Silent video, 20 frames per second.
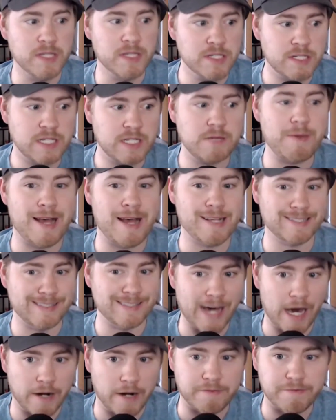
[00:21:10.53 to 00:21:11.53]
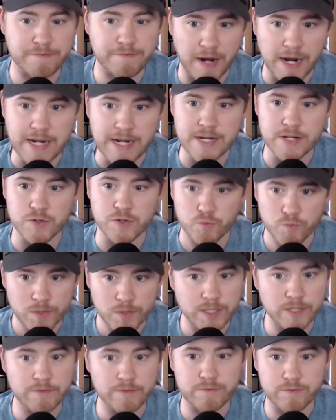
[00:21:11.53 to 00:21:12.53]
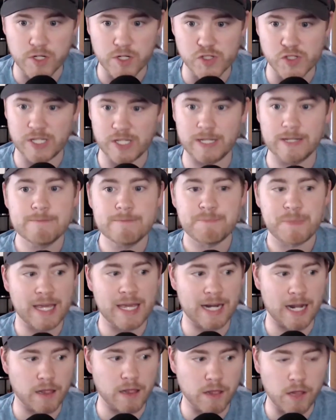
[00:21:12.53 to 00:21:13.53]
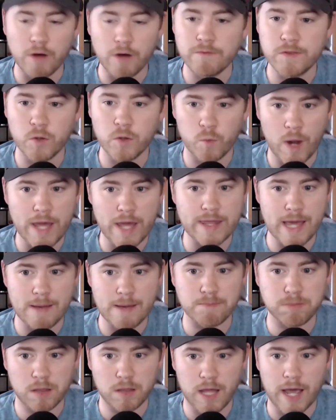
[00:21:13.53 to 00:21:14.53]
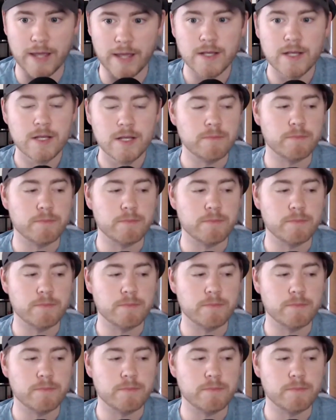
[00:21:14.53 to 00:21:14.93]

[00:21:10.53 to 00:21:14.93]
This team has a lot of fight and is really frisky, and I love the way they play.